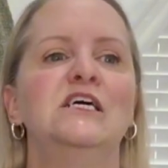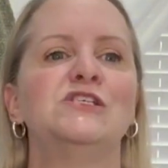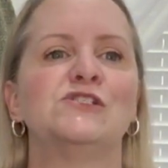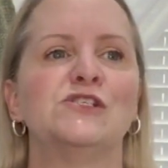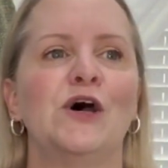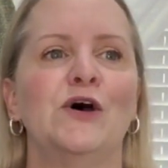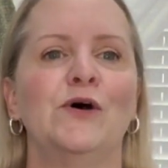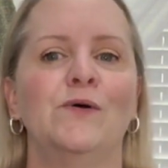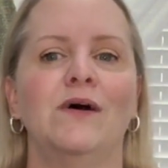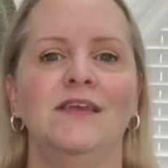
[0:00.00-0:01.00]

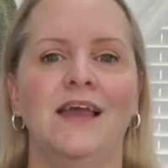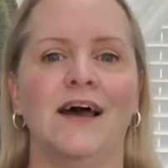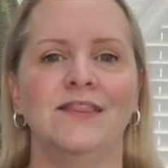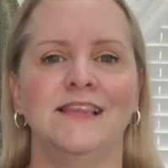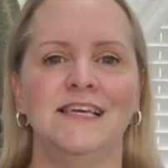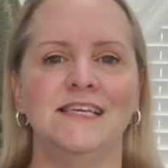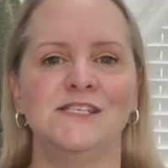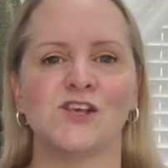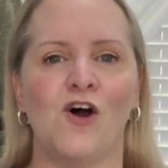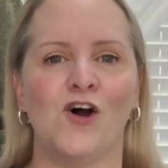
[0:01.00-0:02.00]
So yeah,
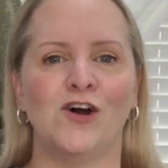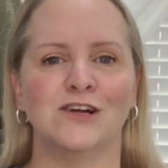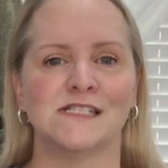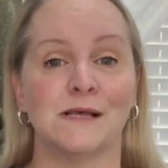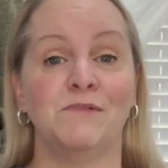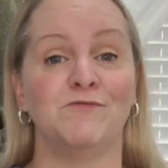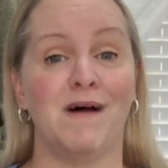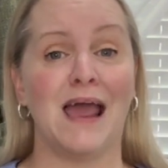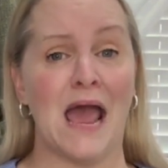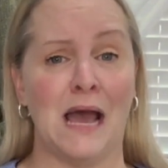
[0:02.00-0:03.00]
these are some of
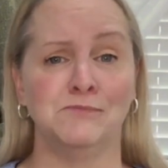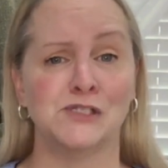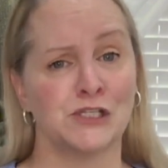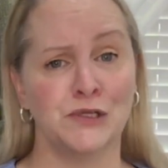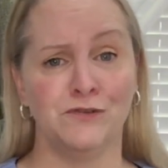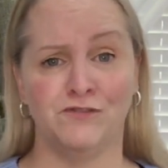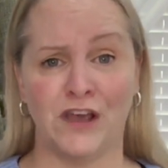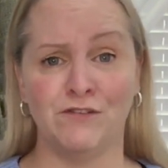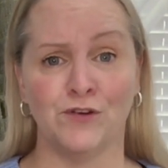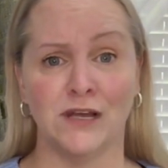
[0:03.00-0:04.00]
my absolute
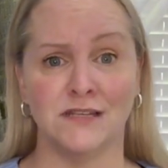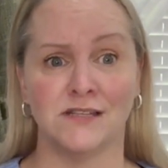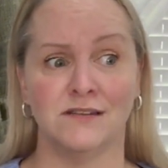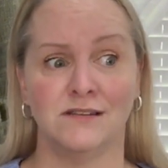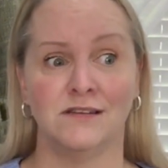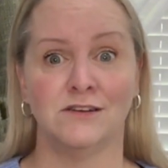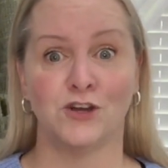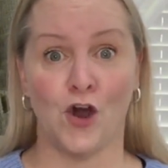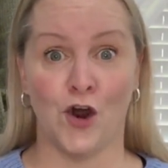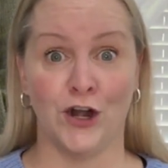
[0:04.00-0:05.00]
favorite
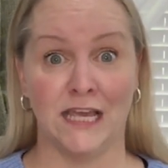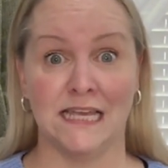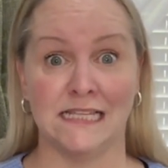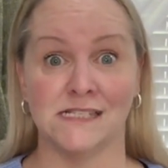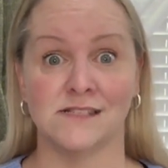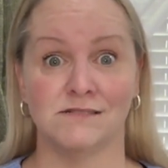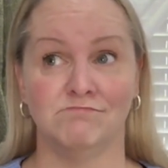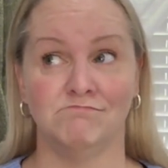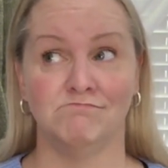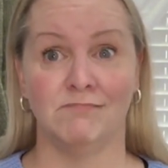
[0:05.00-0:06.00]
cardigans
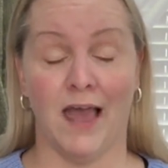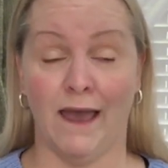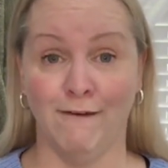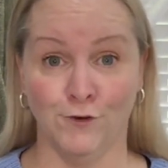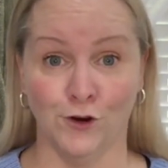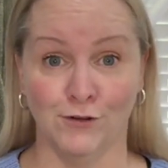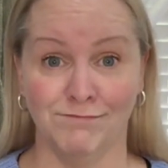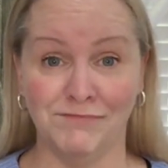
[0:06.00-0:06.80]
ever.